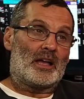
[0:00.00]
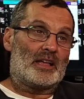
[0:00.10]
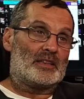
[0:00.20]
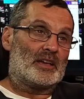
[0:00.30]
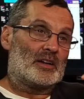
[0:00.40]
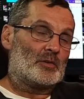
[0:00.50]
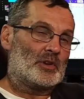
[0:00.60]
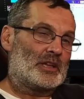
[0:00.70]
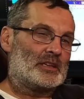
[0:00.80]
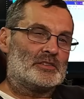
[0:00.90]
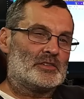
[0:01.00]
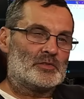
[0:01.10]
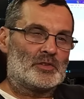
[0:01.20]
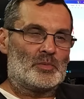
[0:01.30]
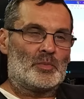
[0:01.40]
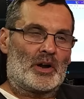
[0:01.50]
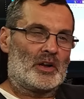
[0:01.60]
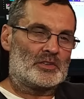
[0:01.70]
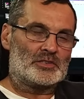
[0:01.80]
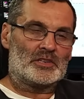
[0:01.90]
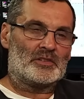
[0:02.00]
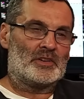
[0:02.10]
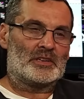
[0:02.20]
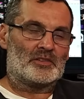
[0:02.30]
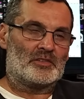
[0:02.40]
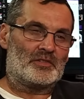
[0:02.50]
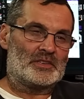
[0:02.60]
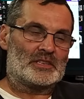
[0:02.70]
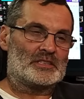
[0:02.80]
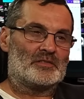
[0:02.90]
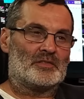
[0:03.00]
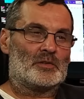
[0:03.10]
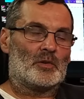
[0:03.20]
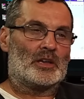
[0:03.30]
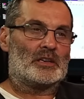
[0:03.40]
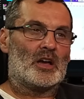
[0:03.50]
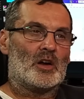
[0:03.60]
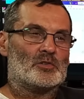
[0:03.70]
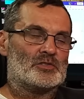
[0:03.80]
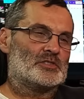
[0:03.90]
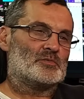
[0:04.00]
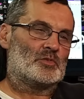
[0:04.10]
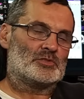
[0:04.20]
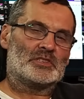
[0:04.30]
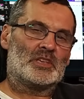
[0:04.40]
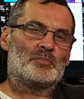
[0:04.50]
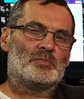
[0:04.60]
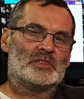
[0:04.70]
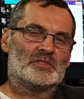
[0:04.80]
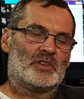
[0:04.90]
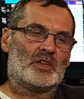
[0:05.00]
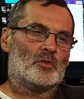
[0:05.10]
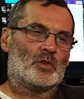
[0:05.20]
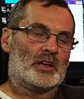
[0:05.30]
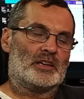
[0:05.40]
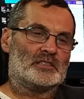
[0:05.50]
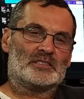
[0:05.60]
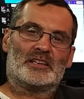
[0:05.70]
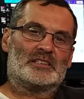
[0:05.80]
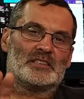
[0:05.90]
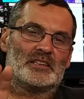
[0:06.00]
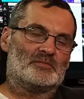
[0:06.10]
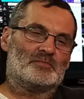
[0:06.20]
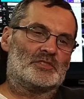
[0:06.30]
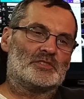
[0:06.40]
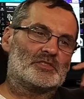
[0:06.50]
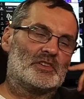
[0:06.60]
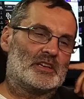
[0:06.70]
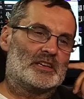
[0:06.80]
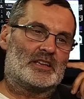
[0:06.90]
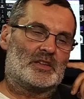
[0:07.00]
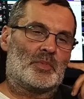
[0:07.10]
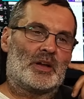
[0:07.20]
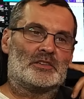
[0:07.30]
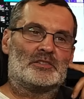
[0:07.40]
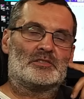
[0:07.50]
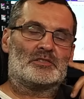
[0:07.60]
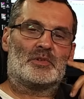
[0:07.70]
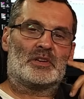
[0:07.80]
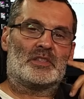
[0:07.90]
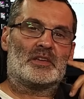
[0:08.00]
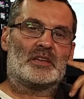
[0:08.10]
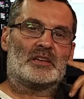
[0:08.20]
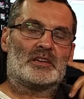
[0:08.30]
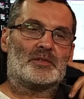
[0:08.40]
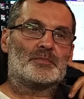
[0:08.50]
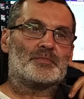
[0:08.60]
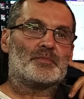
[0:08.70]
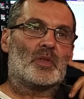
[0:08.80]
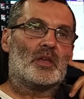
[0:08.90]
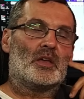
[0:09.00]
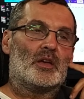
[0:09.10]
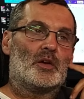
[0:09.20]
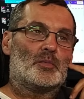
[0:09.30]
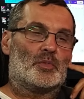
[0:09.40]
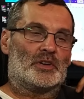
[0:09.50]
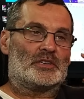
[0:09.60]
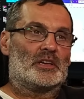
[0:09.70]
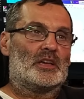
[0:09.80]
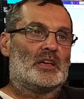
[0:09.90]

And I don't want to get into the biology of it or the physics of it right now. We'll just keep this video light, because like I said, I'm just getting back into a swing of thing here. But